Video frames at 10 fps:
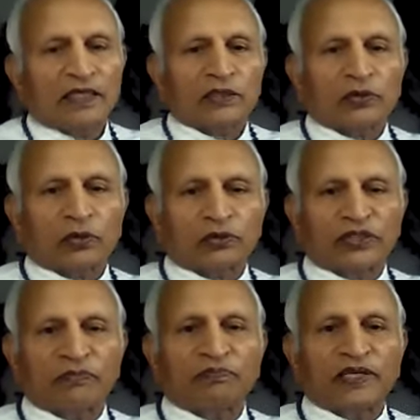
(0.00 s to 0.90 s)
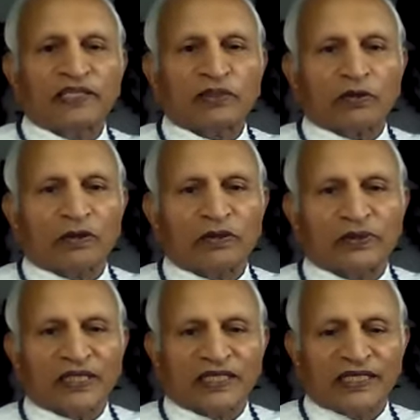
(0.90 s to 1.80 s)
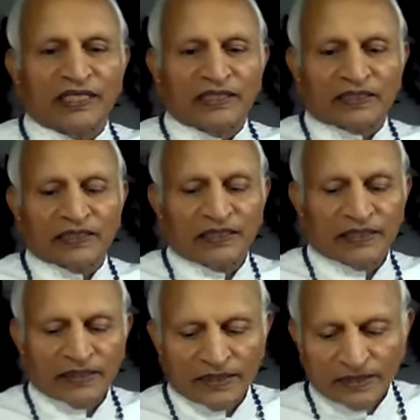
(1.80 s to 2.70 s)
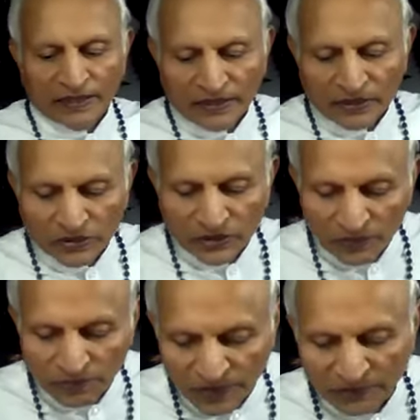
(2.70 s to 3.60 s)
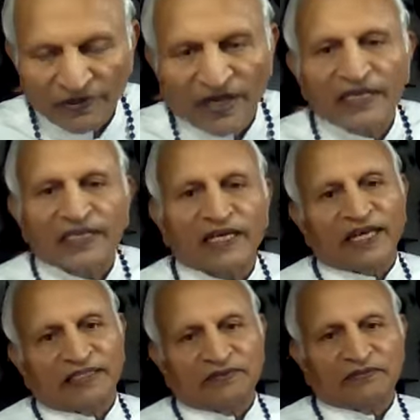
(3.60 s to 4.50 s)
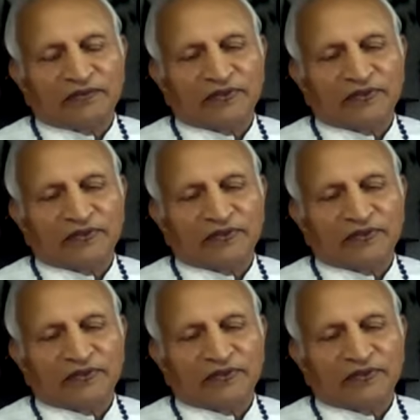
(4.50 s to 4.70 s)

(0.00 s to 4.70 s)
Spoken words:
So simplest solution is simplify life.